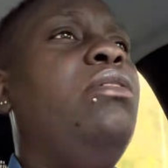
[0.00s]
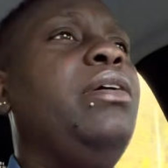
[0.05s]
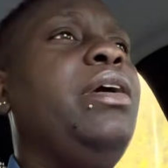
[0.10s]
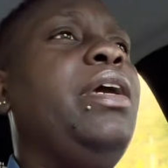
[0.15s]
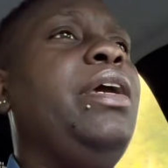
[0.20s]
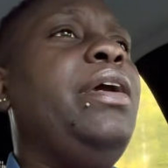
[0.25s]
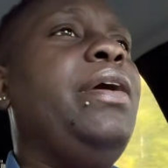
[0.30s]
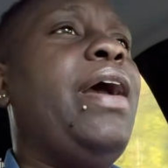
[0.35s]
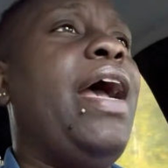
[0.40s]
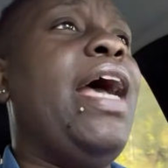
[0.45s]
in
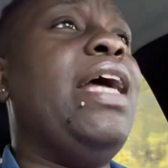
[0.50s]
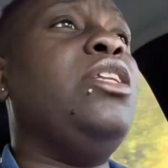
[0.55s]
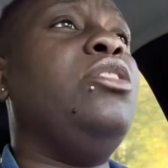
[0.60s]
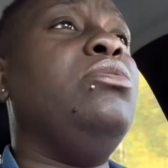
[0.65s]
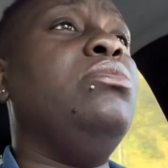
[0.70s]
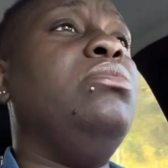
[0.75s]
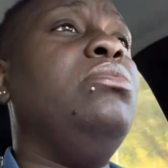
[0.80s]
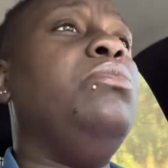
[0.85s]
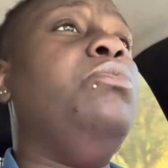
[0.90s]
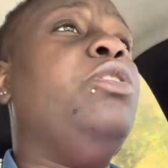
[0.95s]
here.
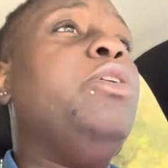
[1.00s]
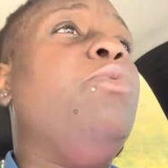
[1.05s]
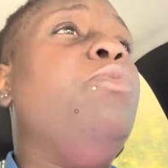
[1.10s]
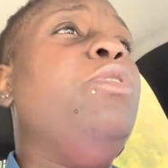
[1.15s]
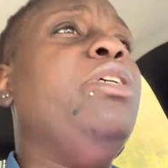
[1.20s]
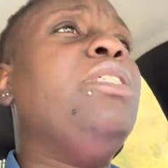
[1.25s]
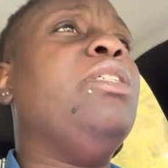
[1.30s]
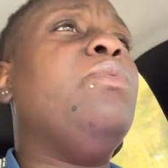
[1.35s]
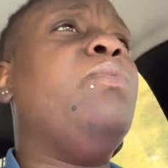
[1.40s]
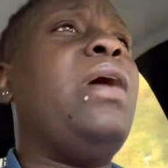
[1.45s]
The
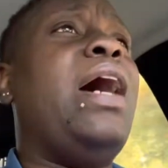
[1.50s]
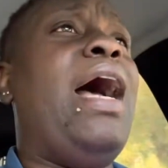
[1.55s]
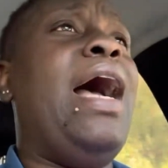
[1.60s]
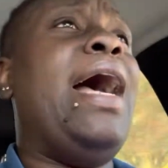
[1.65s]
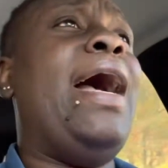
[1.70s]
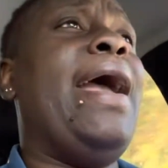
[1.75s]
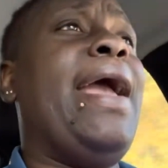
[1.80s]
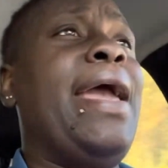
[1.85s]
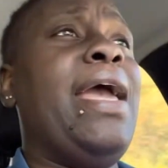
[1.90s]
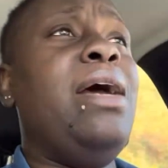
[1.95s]
reason why
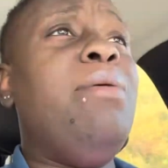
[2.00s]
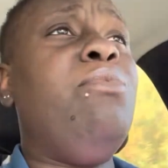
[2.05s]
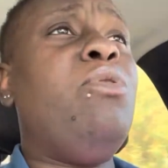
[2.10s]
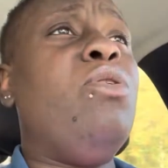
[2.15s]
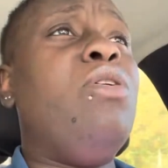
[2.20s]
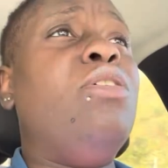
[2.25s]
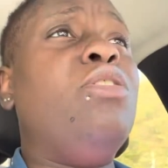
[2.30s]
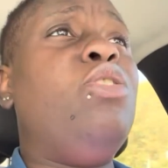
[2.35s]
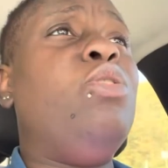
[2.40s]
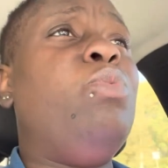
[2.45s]
I am
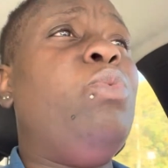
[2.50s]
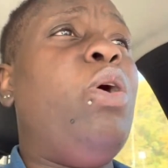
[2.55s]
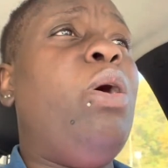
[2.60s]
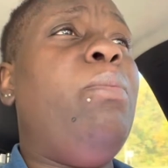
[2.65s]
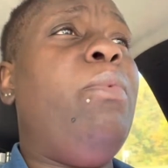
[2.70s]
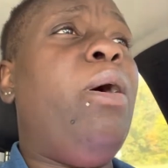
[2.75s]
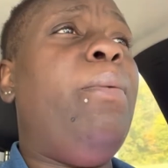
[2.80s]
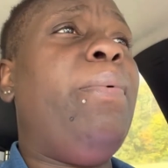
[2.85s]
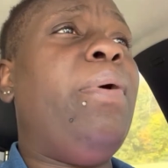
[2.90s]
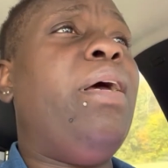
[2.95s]
going to
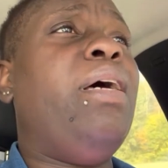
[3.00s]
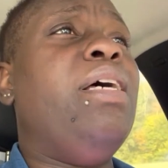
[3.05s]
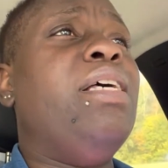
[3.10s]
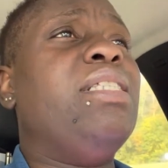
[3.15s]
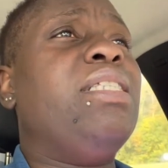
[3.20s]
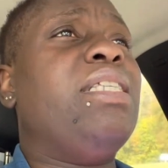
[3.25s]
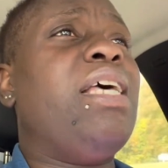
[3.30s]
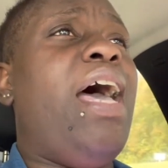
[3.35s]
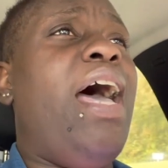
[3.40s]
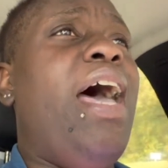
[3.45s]
Walmart because
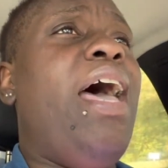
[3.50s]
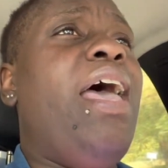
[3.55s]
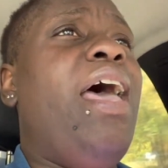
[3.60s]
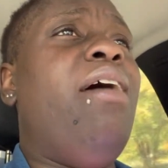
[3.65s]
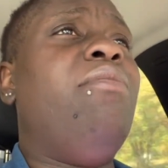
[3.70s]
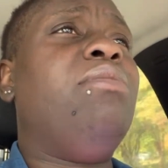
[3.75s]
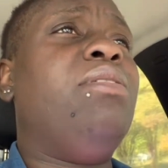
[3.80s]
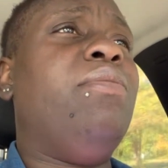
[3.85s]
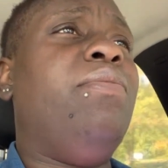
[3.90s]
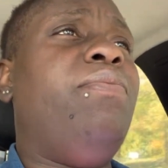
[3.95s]
I
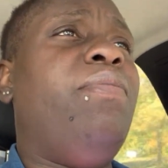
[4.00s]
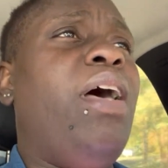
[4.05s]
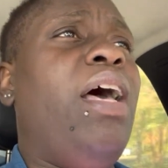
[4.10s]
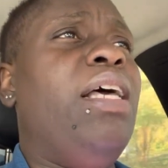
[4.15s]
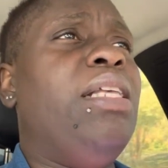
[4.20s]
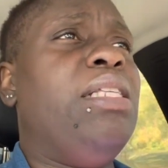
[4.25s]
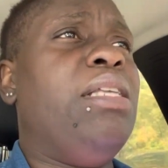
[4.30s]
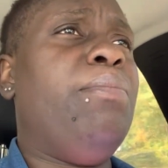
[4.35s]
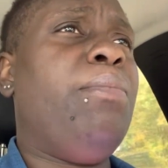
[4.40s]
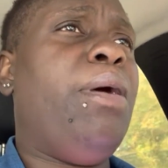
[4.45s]
have to
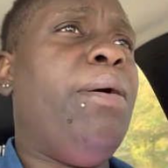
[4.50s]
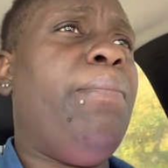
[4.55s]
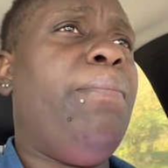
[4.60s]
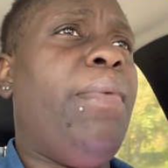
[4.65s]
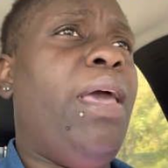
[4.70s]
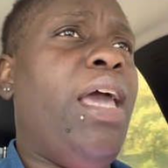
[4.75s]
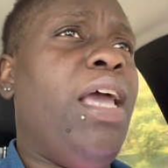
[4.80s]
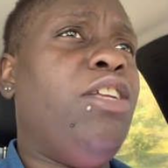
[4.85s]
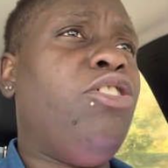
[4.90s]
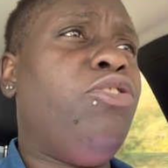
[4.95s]
find some
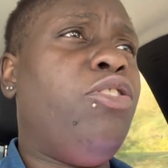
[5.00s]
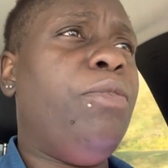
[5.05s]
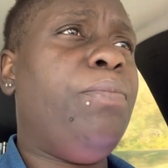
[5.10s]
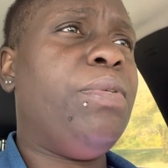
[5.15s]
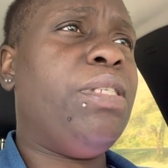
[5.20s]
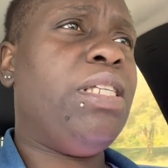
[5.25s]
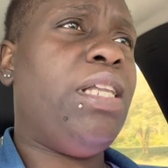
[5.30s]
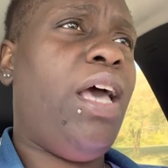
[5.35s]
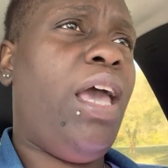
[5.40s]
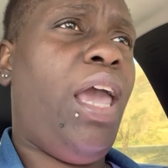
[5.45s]
command strip.
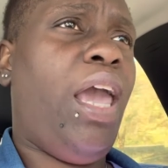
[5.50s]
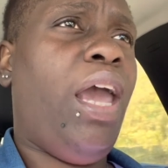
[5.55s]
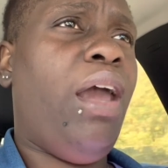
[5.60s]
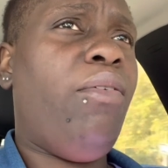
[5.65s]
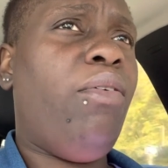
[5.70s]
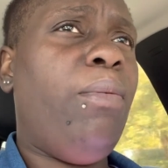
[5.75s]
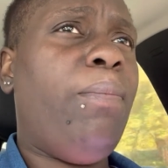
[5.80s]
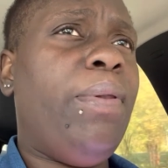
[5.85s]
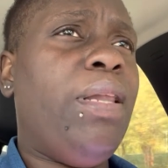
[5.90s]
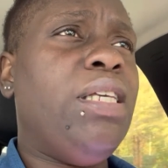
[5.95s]
It's like
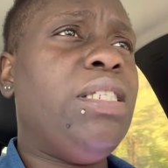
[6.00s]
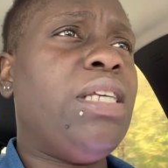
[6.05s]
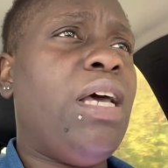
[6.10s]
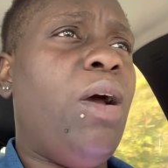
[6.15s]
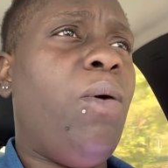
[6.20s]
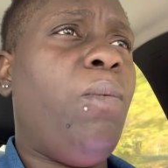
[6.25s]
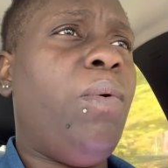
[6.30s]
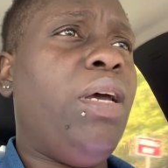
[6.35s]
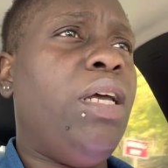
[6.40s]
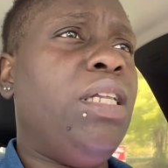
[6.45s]
every place I
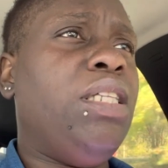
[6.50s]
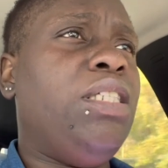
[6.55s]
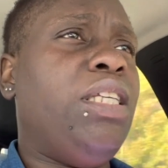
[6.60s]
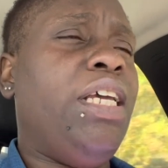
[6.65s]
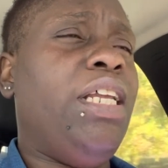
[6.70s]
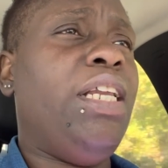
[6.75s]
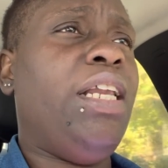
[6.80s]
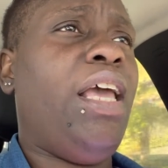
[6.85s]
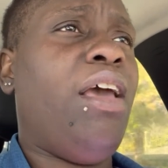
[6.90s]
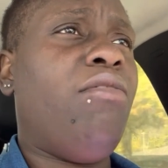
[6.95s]
went
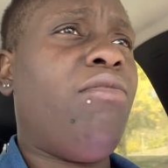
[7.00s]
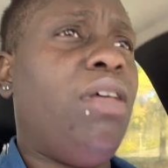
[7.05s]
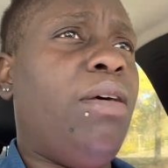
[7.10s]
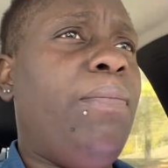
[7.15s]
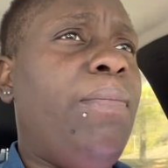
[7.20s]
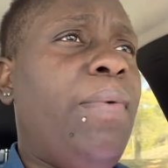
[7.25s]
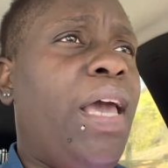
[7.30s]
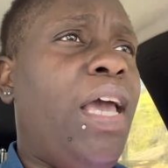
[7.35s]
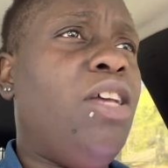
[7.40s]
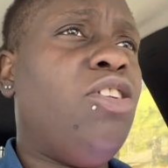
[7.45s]
didn't have a
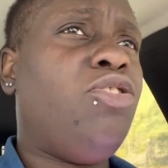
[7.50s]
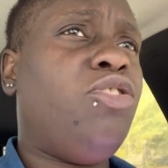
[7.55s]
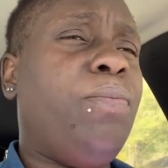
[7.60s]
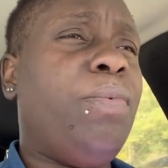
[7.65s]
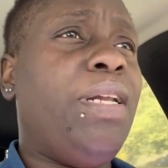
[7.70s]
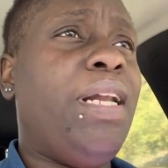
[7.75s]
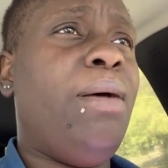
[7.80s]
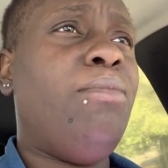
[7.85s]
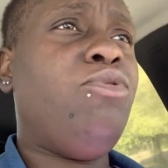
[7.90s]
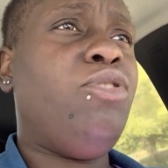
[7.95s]
command strip
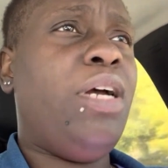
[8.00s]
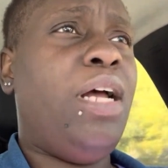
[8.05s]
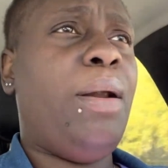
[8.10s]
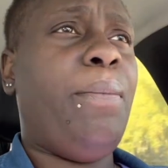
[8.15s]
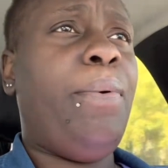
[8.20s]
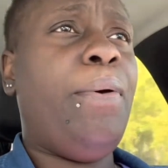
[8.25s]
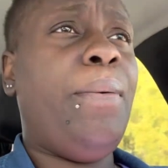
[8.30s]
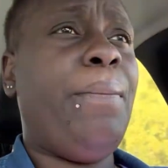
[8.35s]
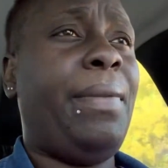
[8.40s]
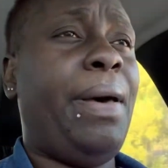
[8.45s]
and I'm trying to
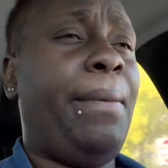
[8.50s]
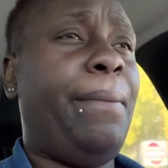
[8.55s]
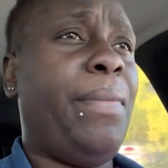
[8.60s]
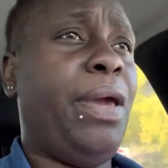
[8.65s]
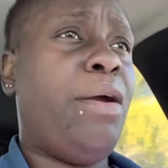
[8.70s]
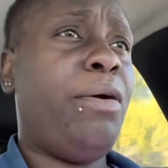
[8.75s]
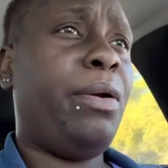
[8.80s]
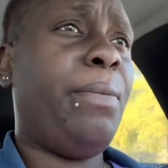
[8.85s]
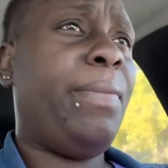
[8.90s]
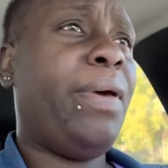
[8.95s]
put my
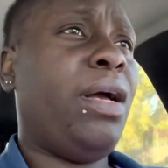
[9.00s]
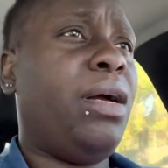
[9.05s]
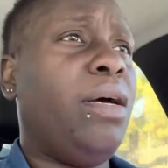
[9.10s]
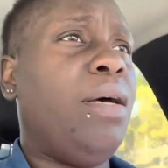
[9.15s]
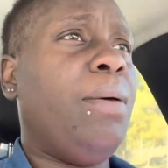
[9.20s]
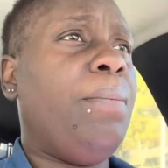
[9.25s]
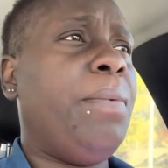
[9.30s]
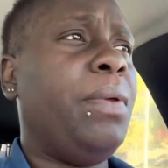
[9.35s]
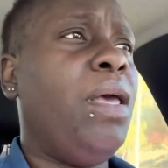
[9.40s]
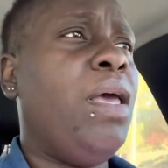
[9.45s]
mirror back
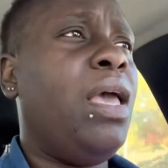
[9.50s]
up.